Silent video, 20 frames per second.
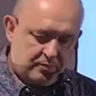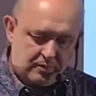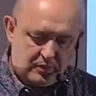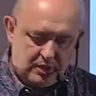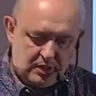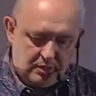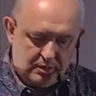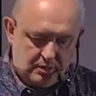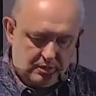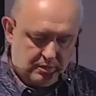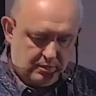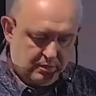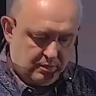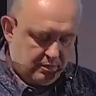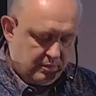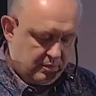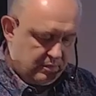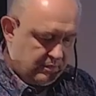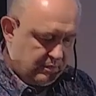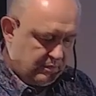the
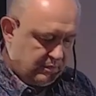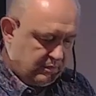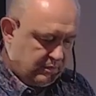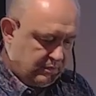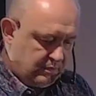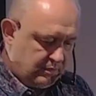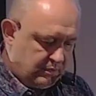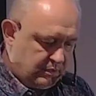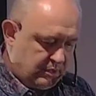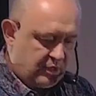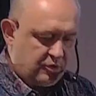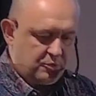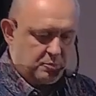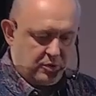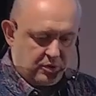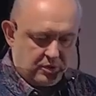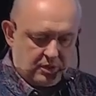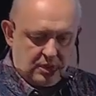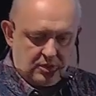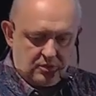
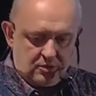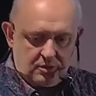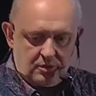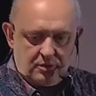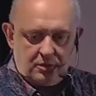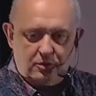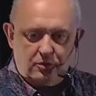transportation